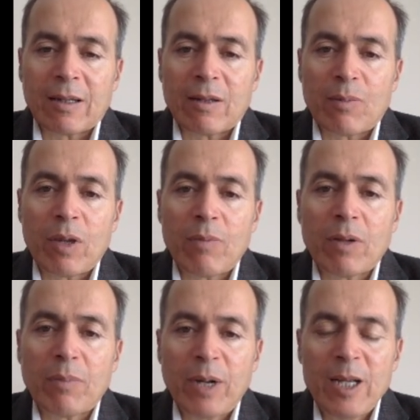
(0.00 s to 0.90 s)
The people
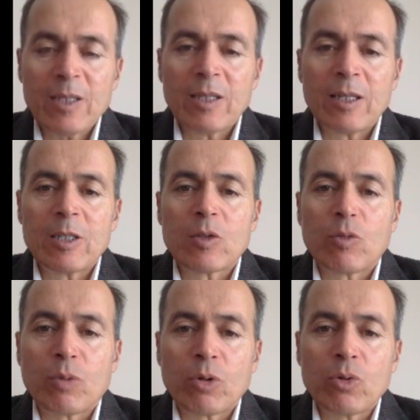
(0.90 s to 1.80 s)
press these to
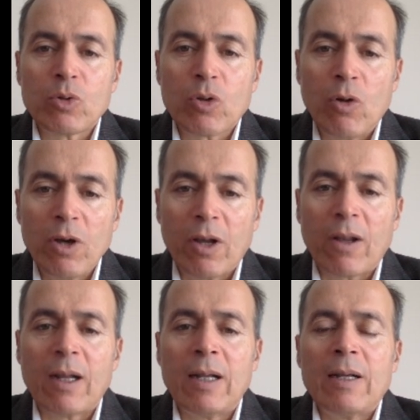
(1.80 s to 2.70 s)
produce oil.
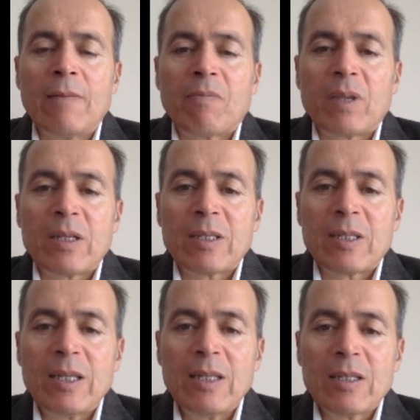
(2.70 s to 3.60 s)
These
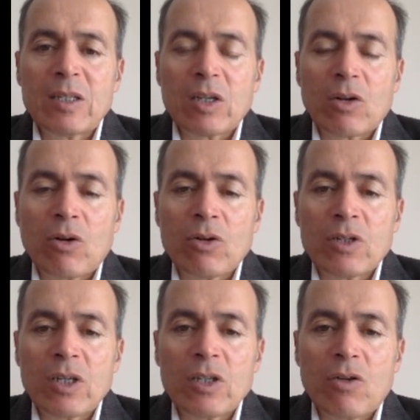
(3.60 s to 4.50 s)
seeds
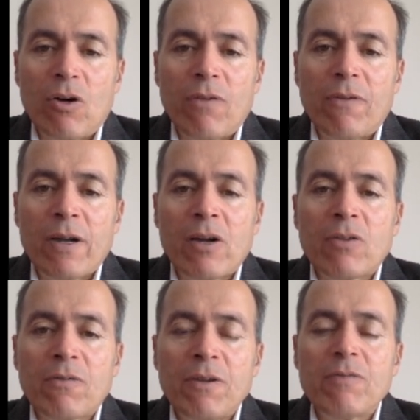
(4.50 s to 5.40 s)
consist of around
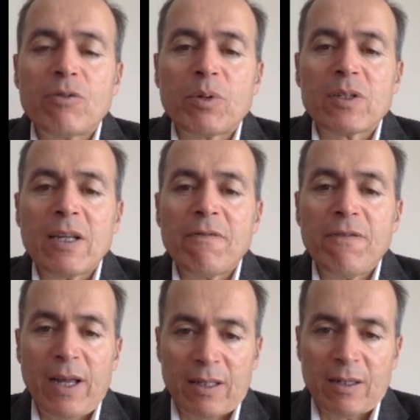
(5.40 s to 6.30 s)
50%
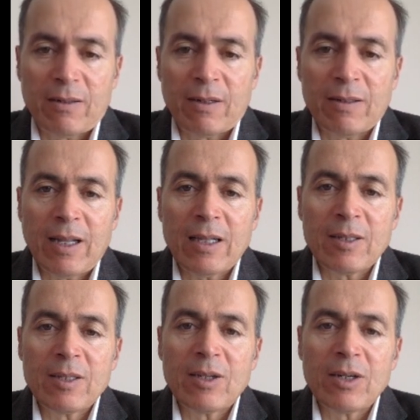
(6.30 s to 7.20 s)
fat, and that
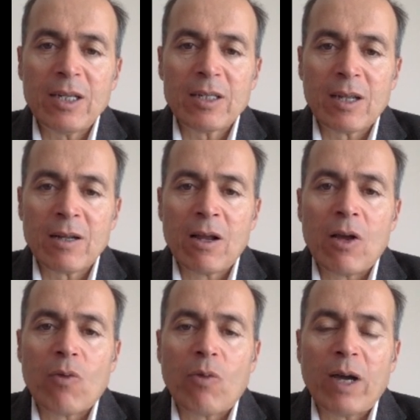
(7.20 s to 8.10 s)
is the reason
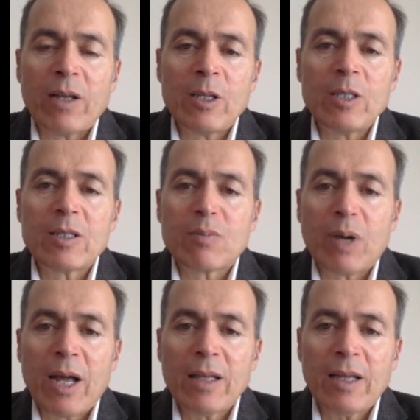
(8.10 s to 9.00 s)
why this
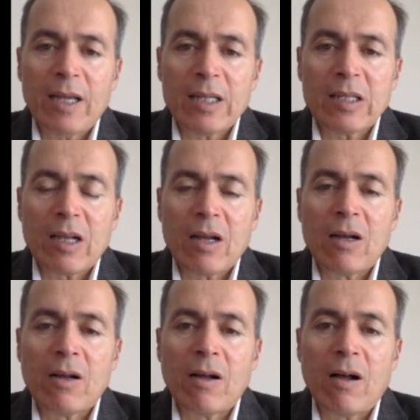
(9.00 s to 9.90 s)
bread has
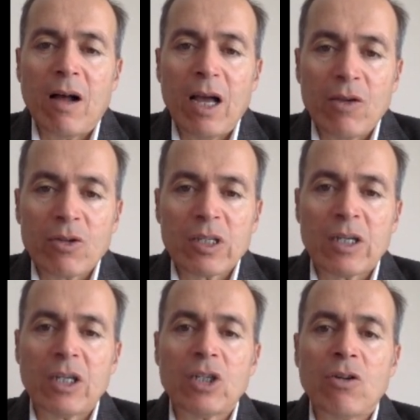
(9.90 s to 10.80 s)
a high
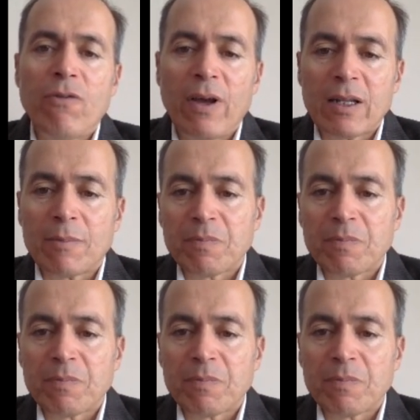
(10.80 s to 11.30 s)
concentration of fat.